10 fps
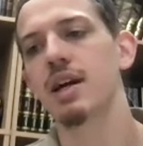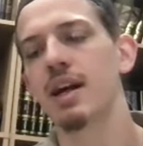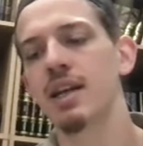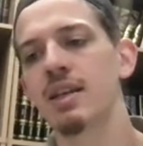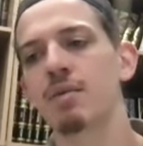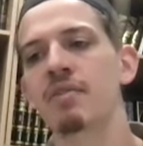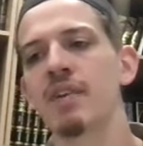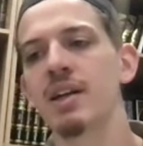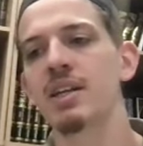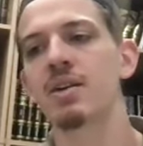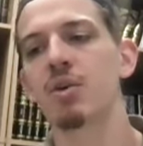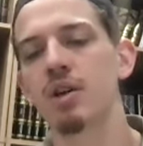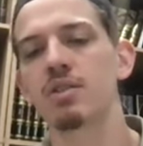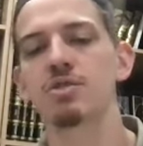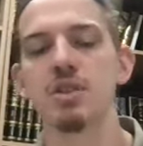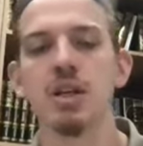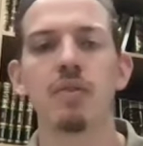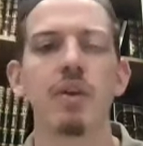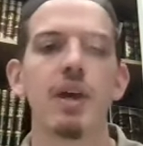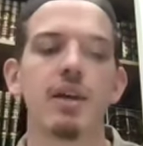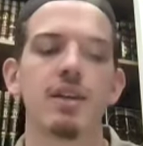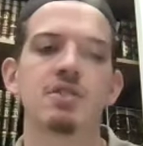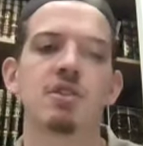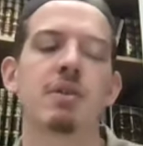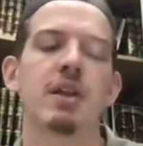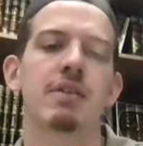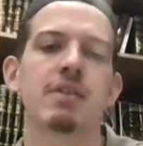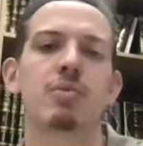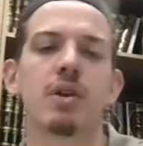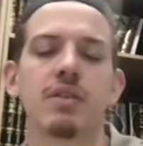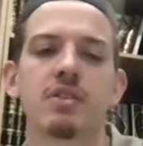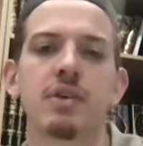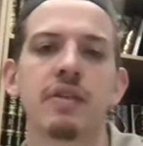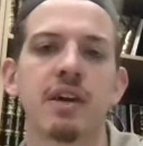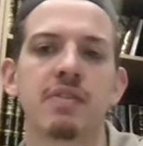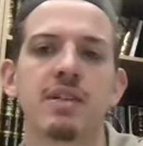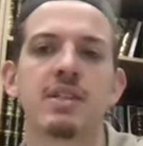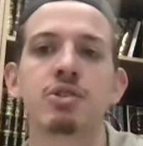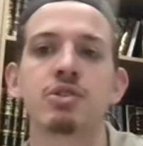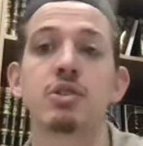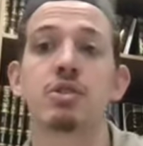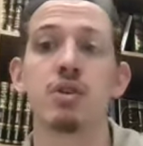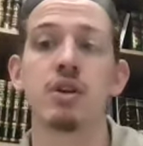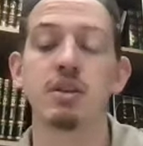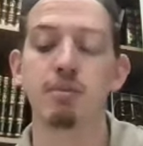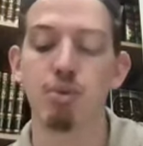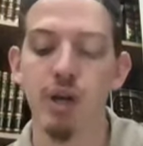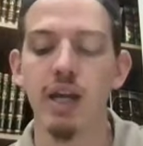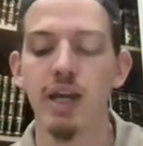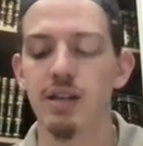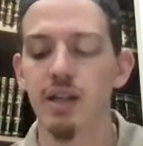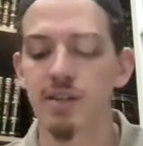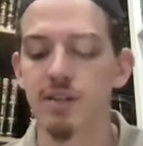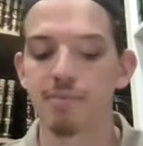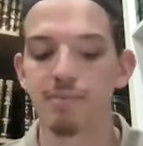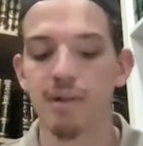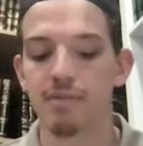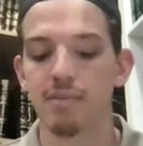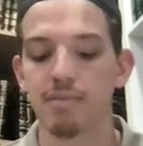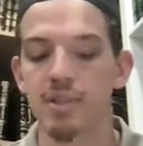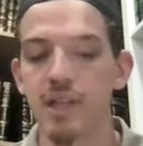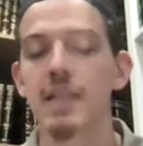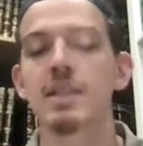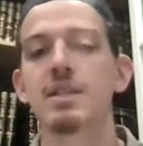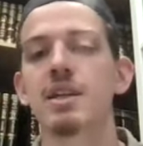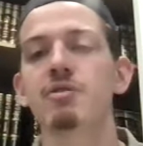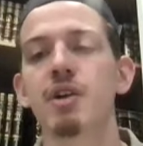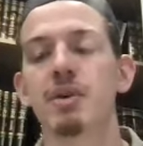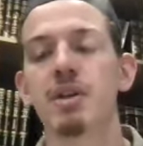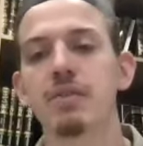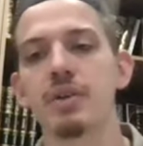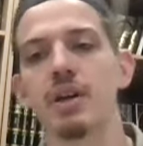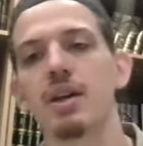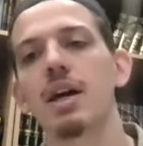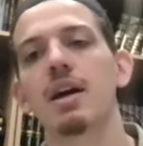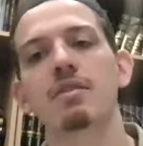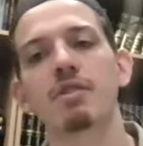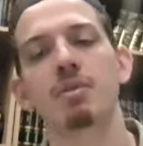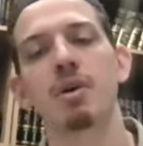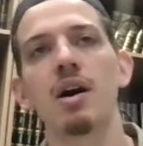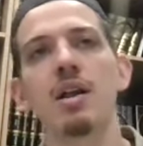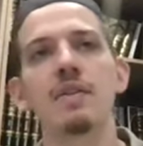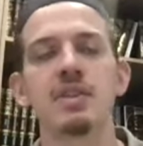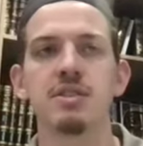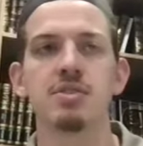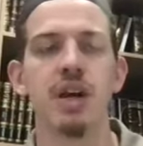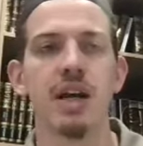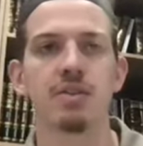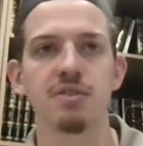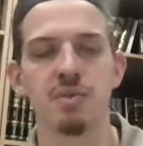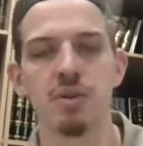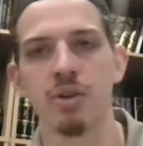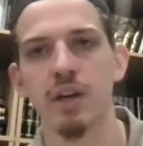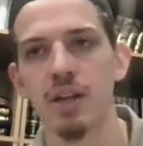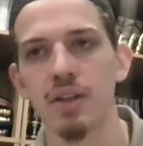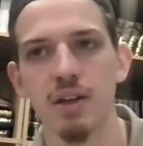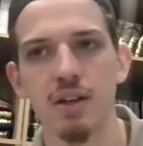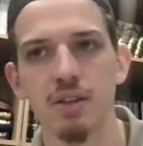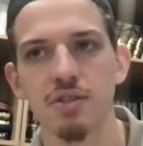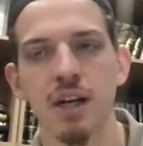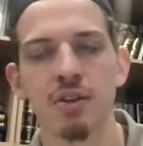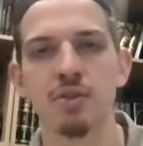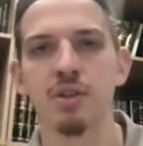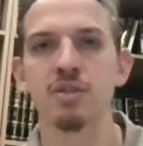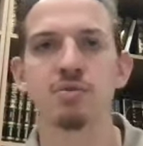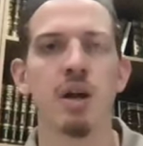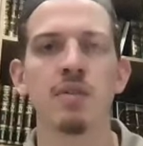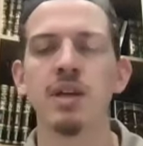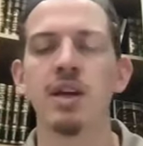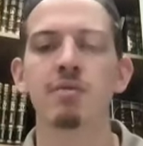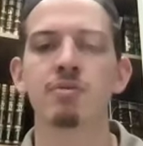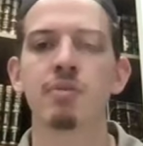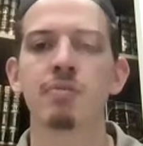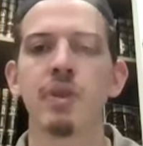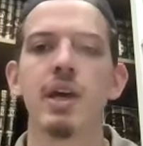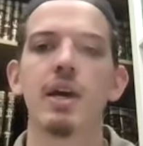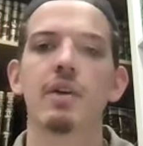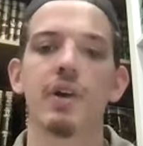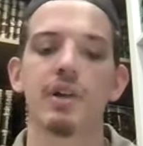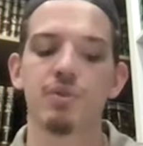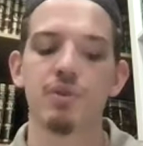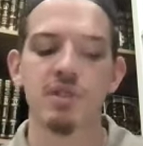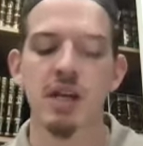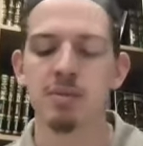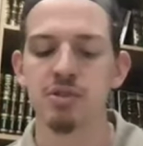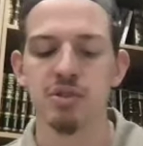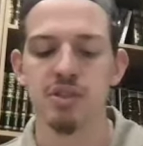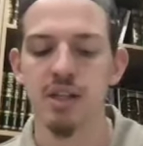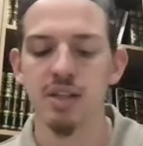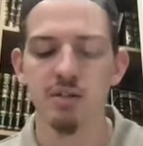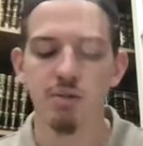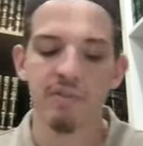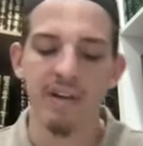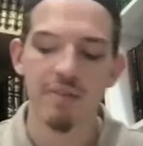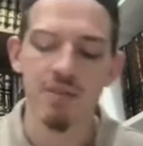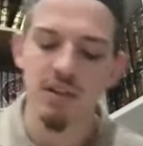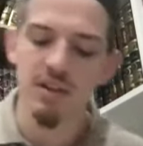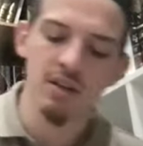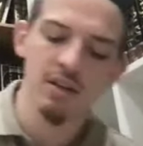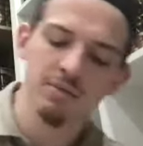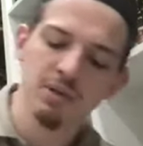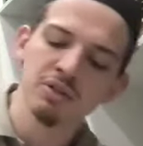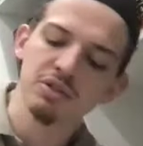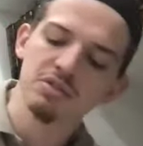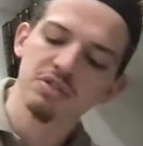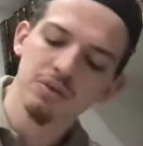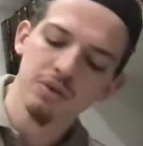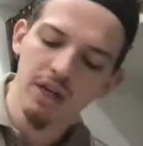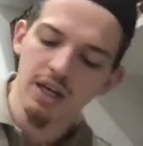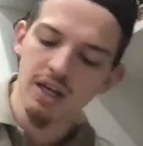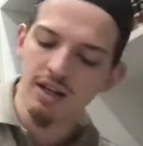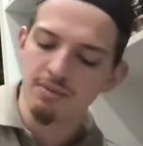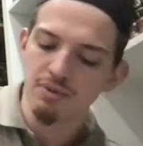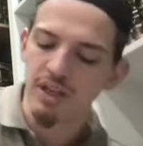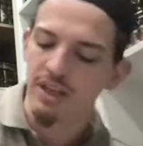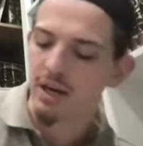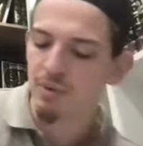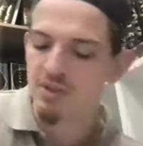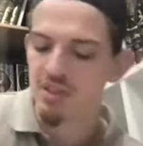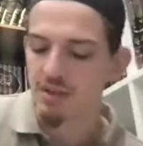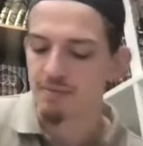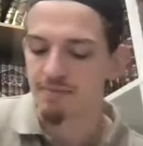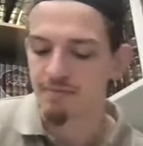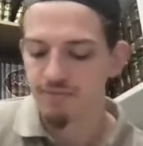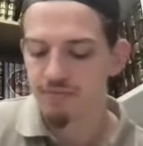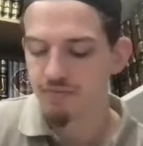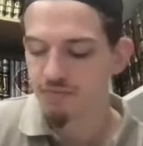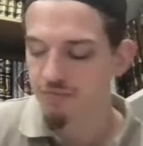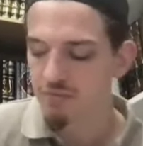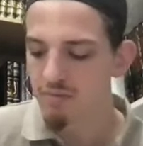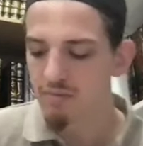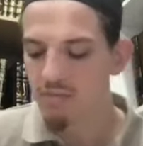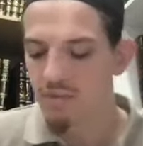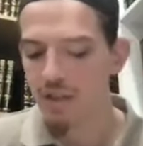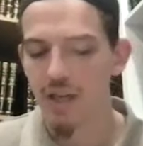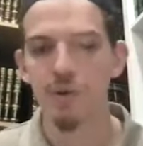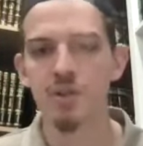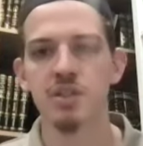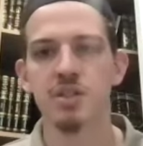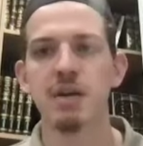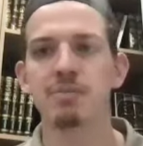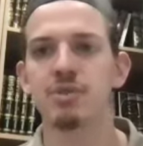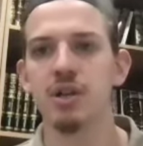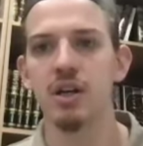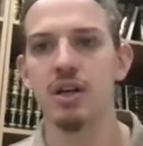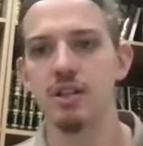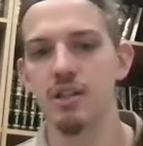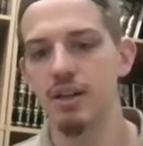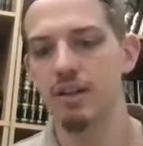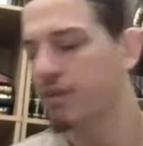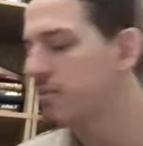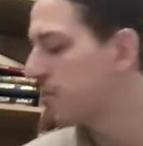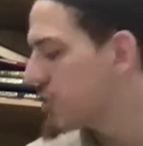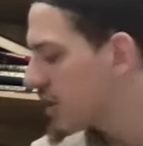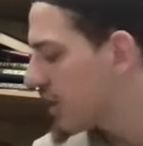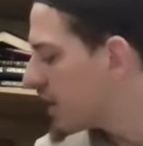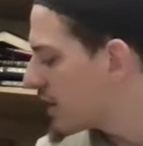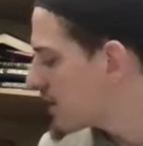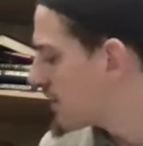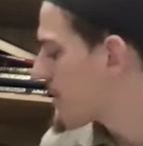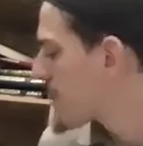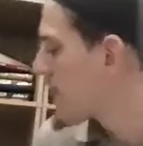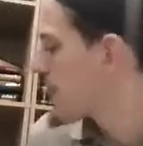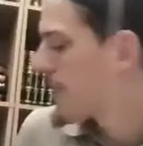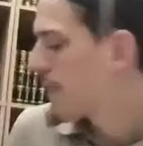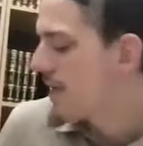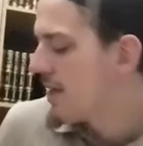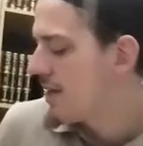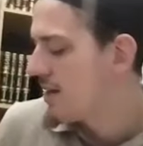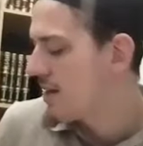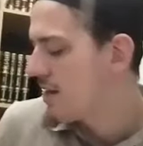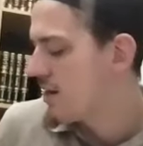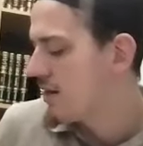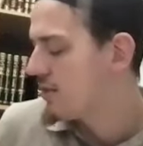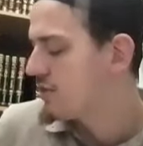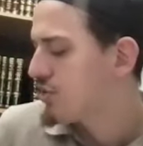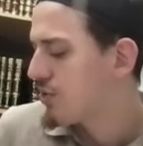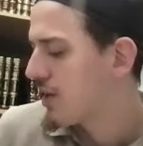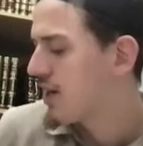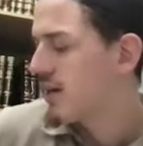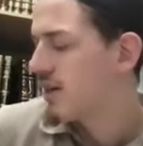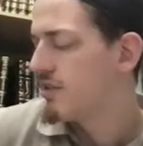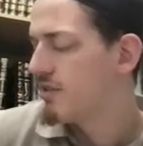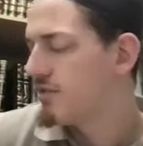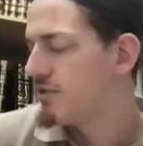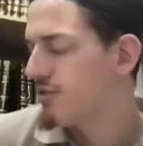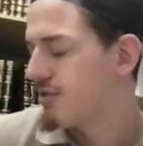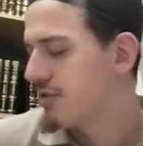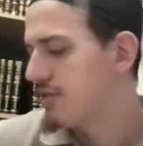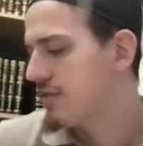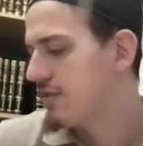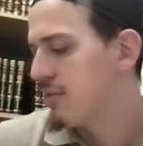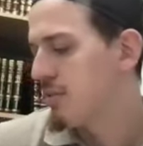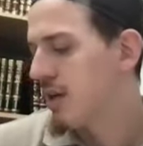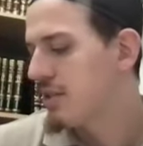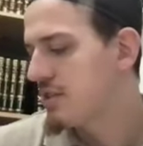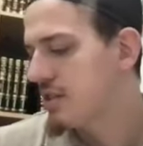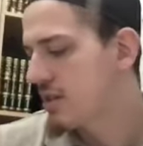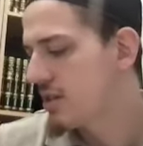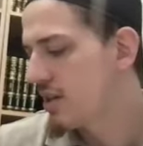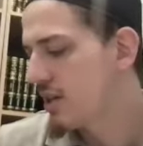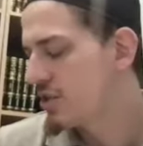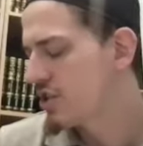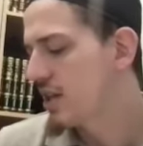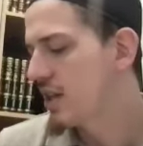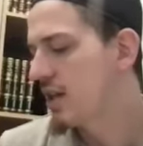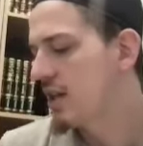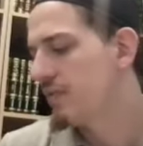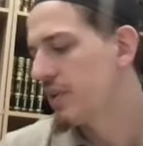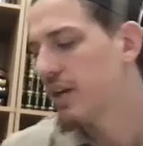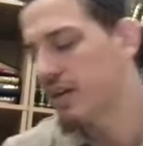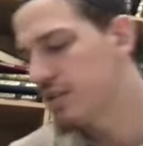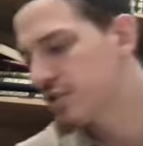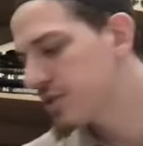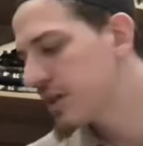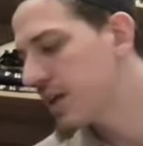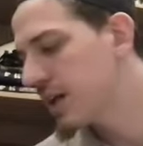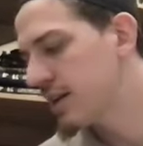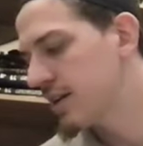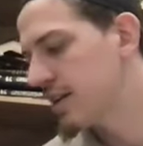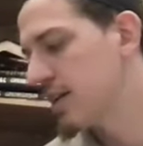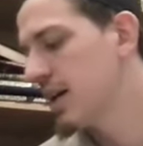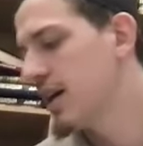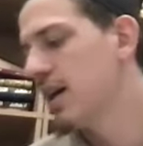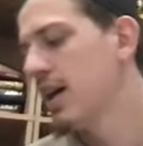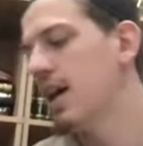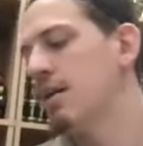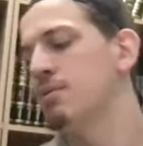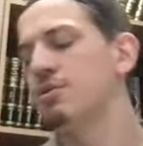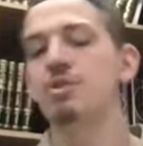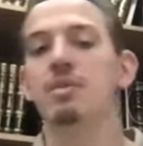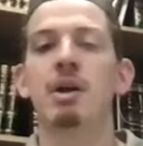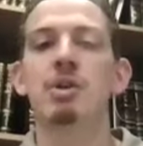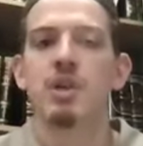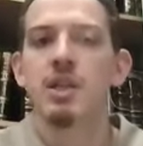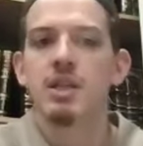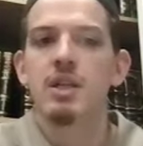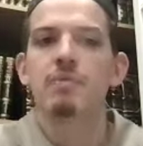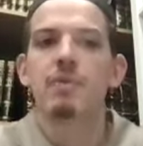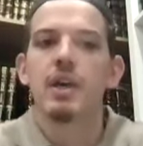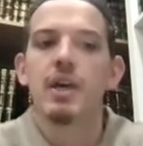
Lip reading: the aqidah that we find in the Quran and Sunnah, that's something that every one of us, we have to have the intention to do and to bring it and to protect the deen from it, right? From all of its detractors, whether they're atheists, naturalists, wherever they come from, right? To establish his deen and to revive the religion. So, alhamdulillah, that was a chapter on from the book on the story of Abu Hassan al-Ash'ari and the history and Abu Mansur al-Maturidi